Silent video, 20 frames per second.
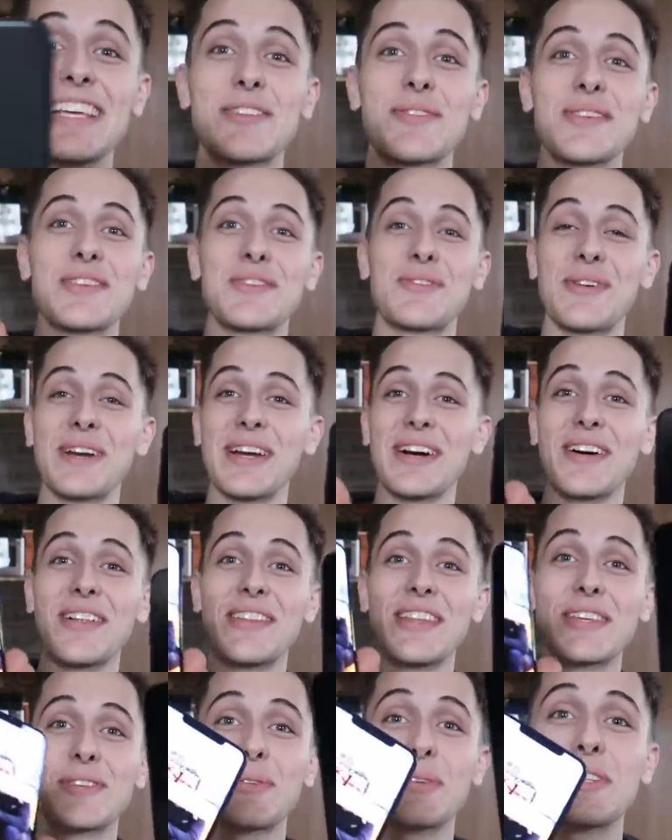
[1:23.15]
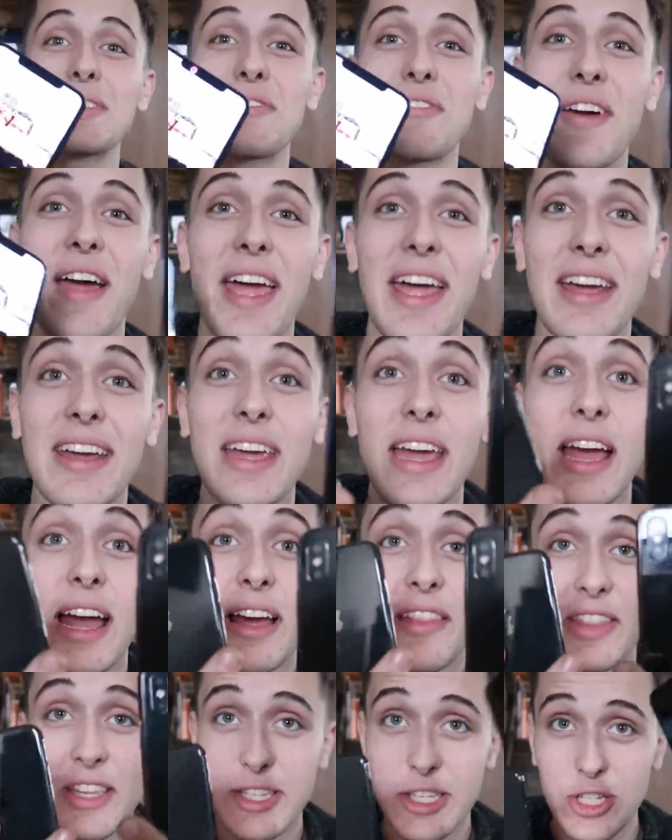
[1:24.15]
This one's real, this one's fake.
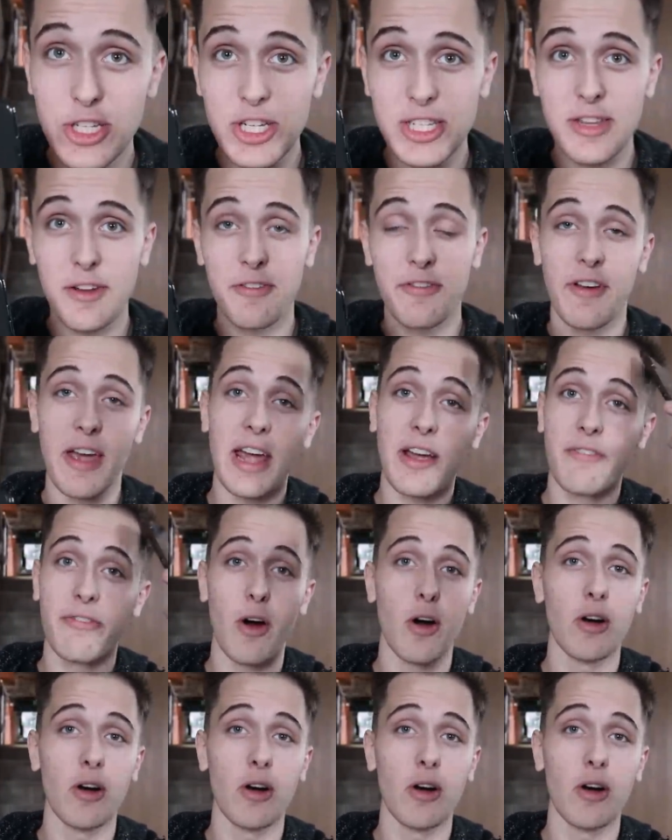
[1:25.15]
This is just a fake